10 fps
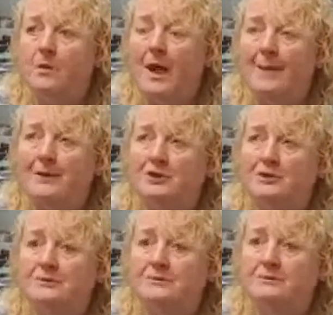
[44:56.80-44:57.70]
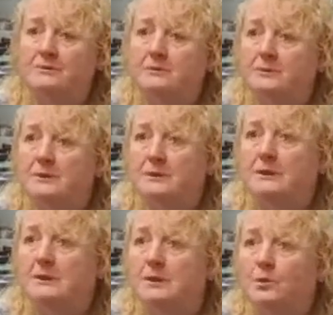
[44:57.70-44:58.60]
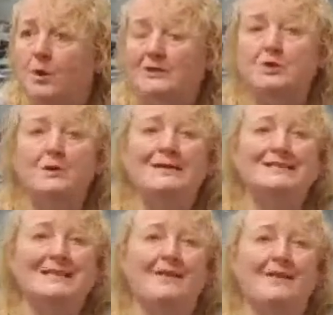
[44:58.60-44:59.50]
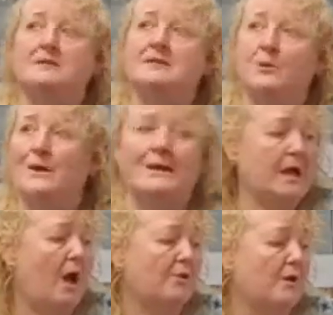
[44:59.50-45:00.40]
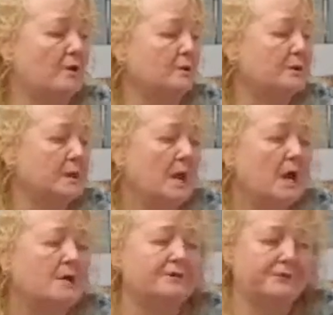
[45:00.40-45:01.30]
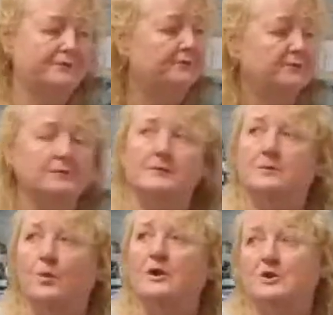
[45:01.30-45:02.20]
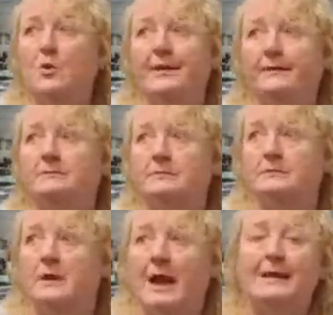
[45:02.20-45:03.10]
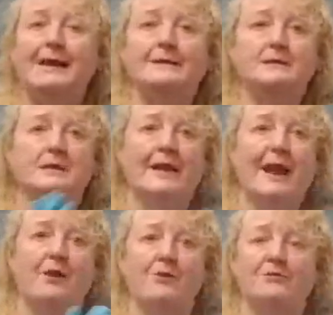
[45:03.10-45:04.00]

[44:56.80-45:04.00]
How much? 127. So we could call those 120. I like to err